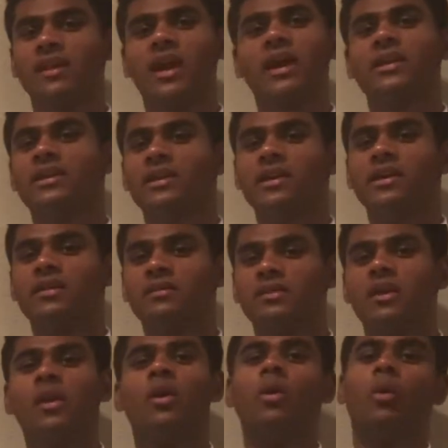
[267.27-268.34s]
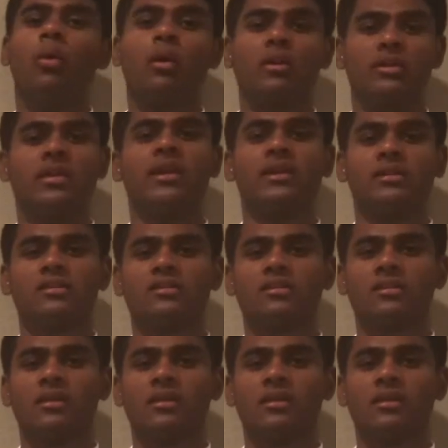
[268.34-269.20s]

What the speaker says: ideas, or things.